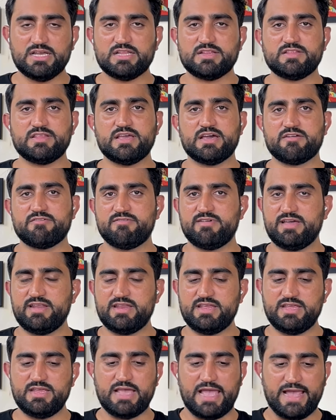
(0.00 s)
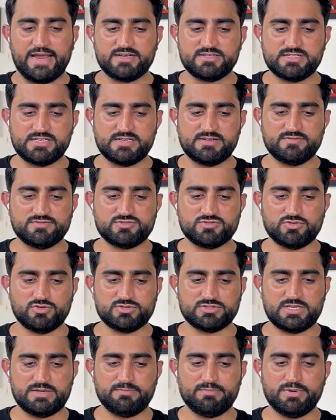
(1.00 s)
They are very active, so
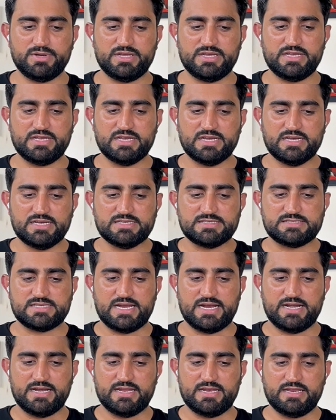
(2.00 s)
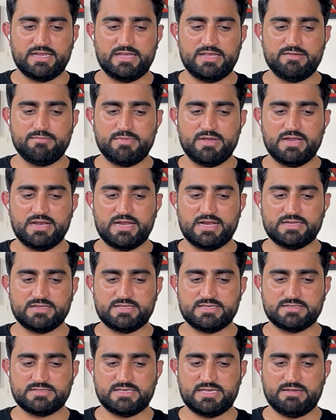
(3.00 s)
simply send an email on
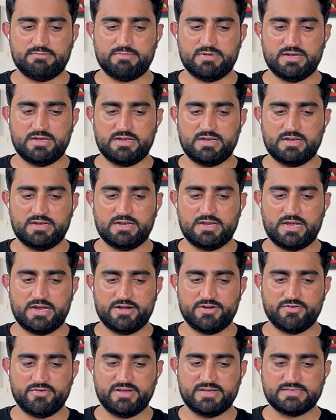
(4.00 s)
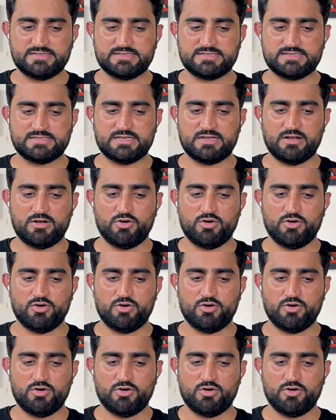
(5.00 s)
this email address,